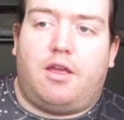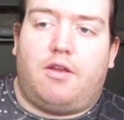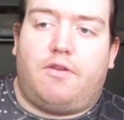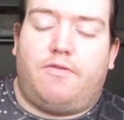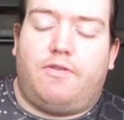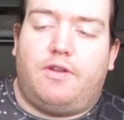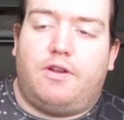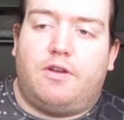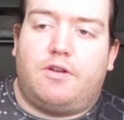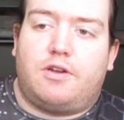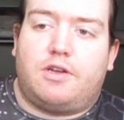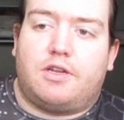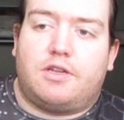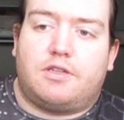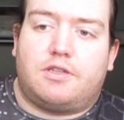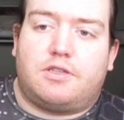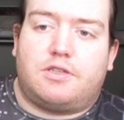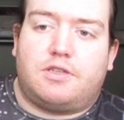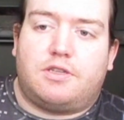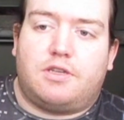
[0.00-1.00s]
if you look
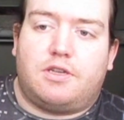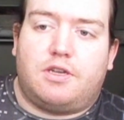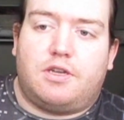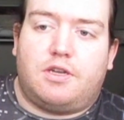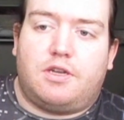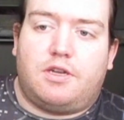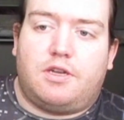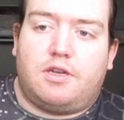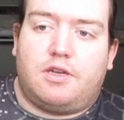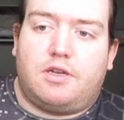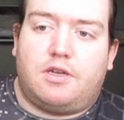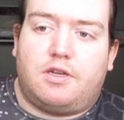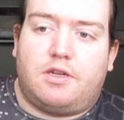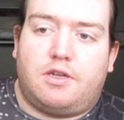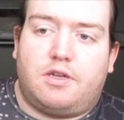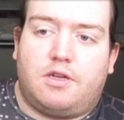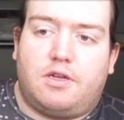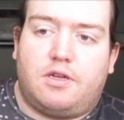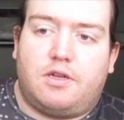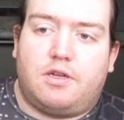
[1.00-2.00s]
at
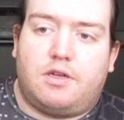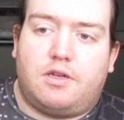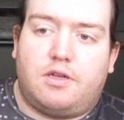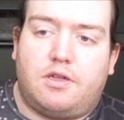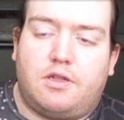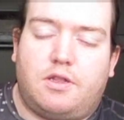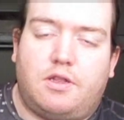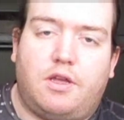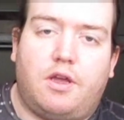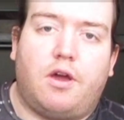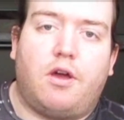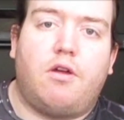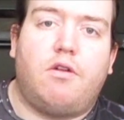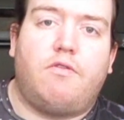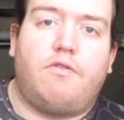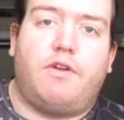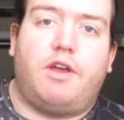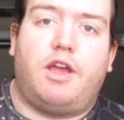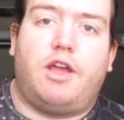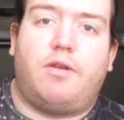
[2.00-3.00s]
the
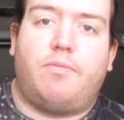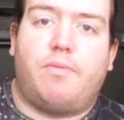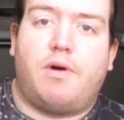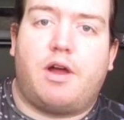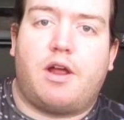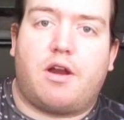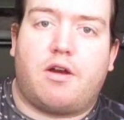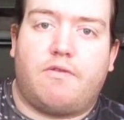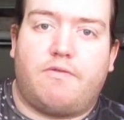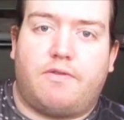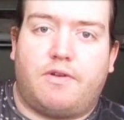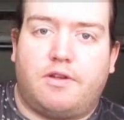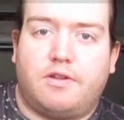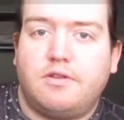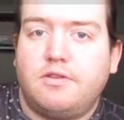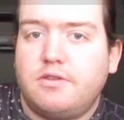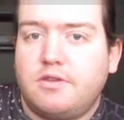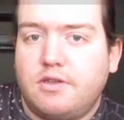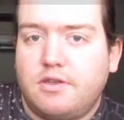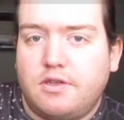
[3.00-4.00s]
overhead
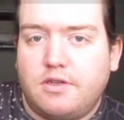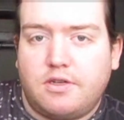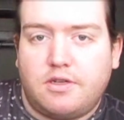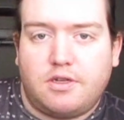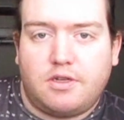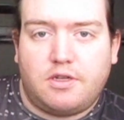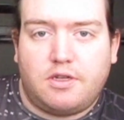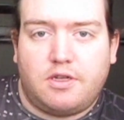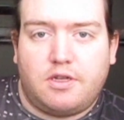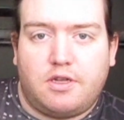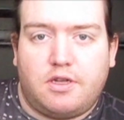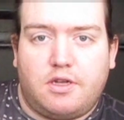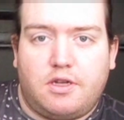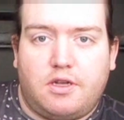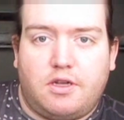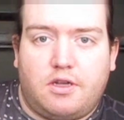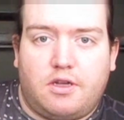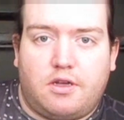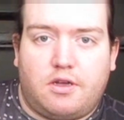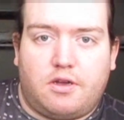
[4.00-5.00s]
microphones,
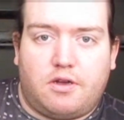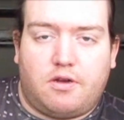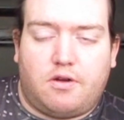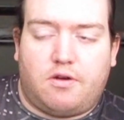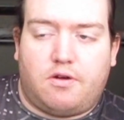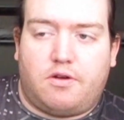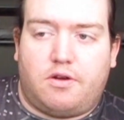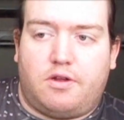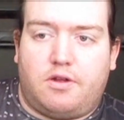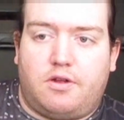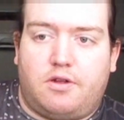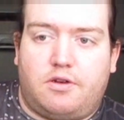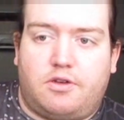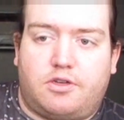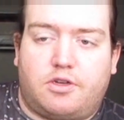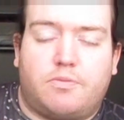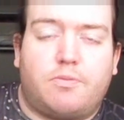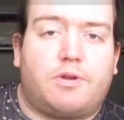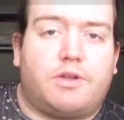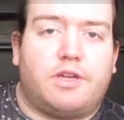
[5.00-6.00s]
on a
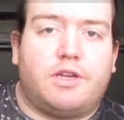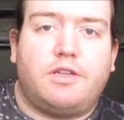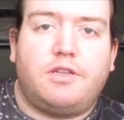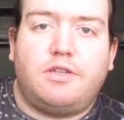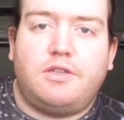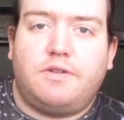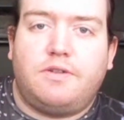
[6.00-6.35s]
drum kit,